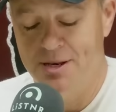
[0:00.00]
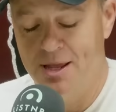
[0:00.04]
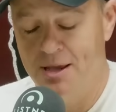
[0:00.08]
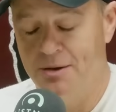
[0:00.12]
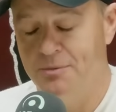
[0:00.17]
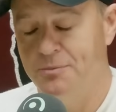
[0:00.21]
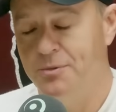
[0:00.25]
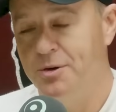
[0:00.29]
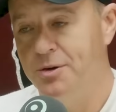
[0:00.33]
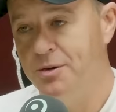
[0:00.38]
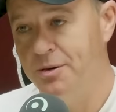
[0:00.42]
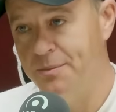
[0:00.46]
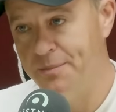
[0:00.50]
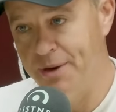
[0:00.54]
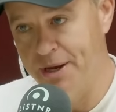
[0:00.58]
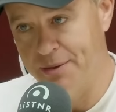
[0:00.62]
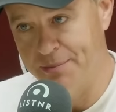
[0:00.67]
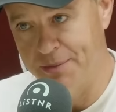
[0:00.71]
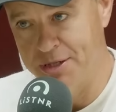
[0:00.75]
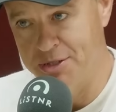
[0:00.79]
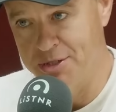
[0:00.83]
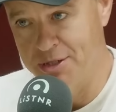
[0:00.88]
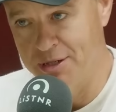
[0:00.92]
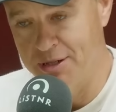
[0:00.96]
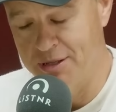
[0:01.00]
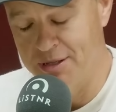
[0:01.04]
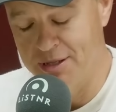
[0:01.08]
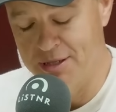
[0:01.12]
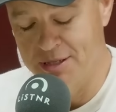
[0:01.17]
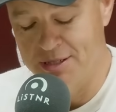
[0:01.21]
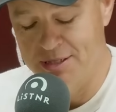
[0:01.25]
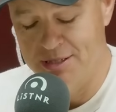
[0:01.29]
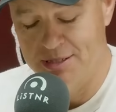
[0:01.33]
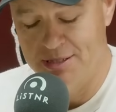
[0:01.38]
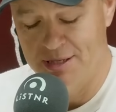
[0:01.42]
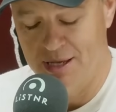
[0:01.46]
Now, we've got to make mention of
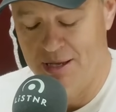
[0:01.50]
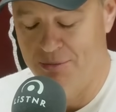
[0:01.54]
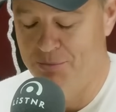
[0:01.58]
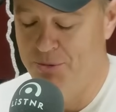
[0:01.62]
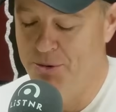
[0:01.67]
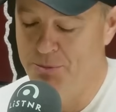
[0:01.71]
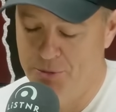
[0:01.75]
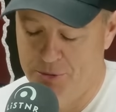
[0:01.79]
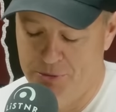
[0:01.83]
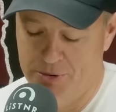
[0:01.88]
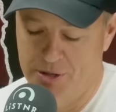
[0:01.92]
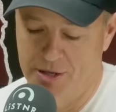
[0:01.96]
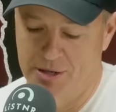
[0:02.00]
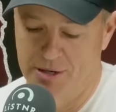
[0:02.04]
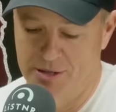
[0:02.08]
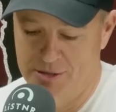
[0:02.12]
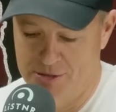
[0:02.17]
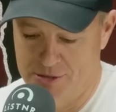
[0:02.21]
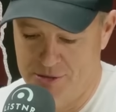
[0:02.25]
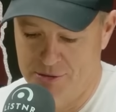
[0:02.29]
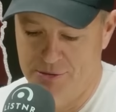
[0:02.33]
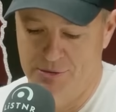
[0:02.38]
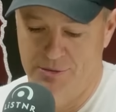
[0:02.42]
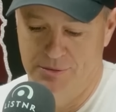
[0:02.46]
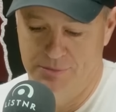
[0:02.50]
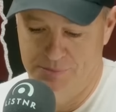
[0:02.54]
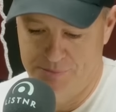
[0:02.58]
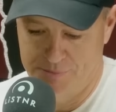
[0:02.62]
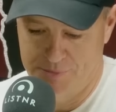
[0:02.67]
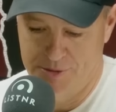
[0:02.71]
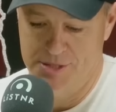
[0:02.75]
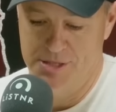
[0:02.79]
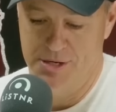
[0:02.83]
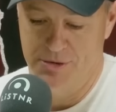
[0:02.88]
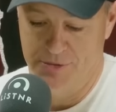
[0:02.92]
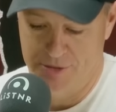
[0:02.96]
this, and we will get into
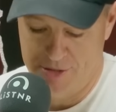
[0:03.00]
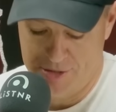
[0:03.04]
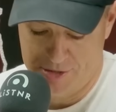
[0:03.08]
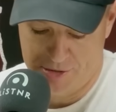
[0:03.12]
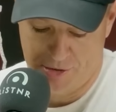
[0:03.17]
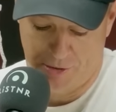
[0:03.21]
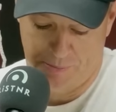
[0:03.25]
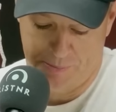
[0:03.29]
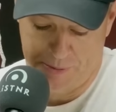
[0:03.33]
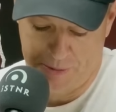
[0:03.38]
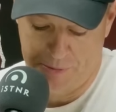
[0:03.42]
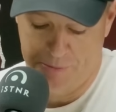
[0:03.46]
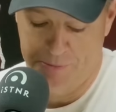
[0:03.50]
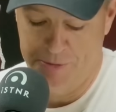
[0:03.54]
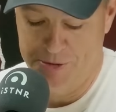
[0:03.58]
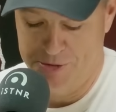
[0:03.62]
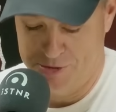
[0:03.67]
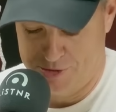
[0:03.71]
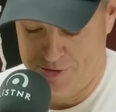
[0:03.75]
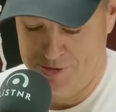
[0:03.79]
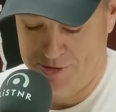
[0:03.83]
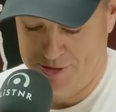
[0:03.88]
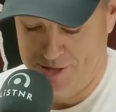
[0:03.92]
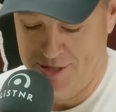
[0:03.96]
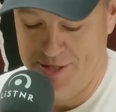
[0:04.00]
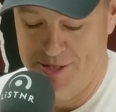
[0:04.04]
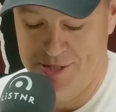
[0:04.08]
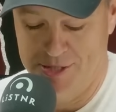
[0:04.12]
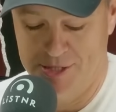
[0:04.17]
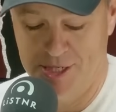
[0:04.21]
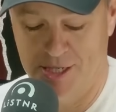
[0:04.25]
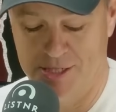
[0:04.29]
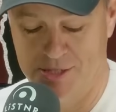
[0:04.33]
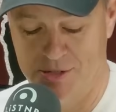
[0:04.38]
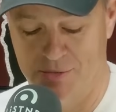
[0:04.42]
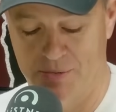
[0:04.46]
the serious topic, which is
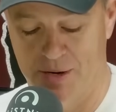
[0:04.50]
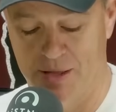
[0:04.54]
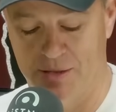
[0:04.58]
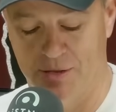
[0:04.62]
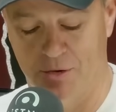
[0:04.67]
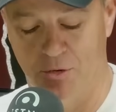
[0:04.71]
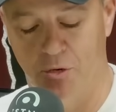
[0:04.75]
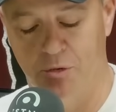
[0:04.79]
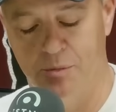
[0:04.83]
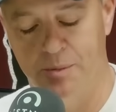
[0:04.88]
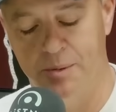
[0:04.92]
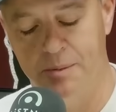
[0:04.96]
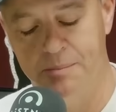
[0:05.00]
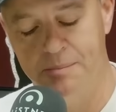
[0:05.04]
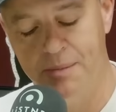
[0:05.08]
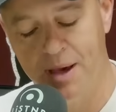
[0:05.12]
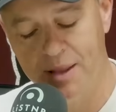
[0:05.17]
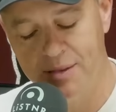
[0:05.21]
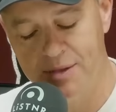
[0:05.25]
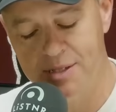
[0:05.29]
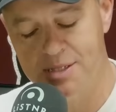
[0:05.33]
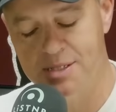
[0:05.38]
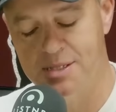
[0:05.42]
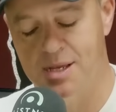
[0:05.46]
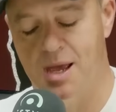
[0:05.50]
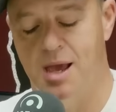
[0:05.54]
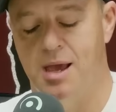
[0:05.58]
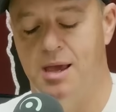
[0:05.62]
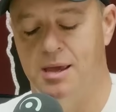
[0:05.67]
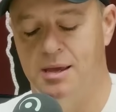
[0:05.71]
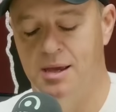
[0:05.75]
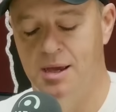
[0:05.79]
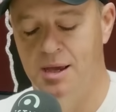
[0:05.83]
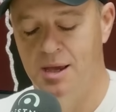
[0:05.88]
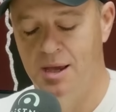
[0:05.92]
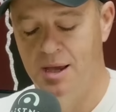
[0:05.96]
just around the corner, but Mother's
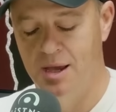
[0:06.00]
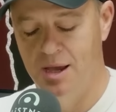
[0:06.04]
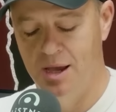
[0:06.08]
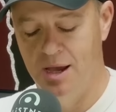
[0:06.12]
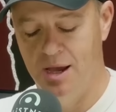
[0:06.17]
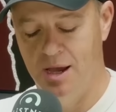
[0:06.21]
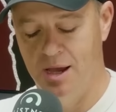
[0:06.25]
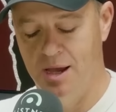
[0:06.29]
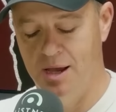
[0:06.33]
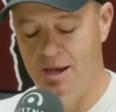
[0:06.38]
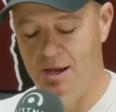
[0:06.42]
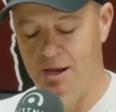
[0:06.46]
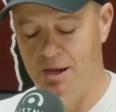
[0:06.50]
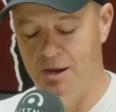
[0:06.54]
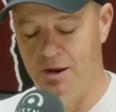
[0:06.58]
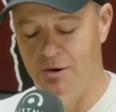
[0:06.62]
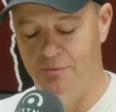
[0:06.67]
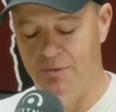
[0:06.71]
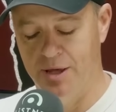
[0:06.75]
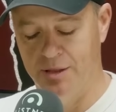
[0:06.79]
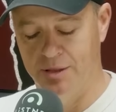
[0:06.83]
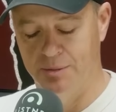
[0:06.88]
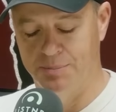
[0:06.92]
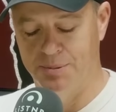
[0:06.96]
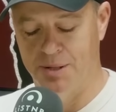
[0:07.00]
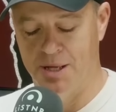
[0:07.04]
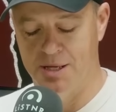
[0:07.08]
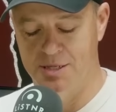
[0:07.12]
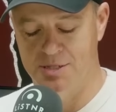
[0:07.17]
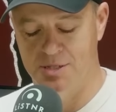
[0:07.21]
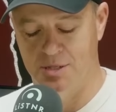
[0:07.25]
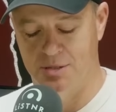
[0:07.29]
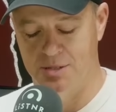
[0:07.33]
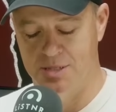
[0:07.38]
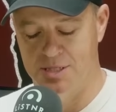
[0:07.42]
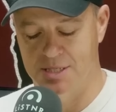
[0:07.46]
Day around the
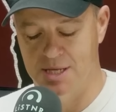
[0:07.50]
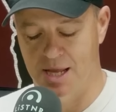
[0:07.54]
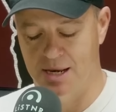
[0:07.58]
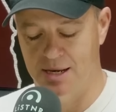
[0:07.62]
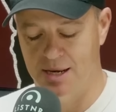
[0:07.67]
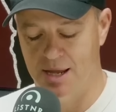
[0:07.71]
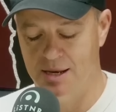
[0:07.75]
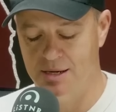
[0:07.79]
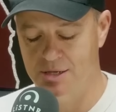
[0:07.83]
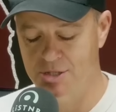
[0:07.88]
place on Sunday.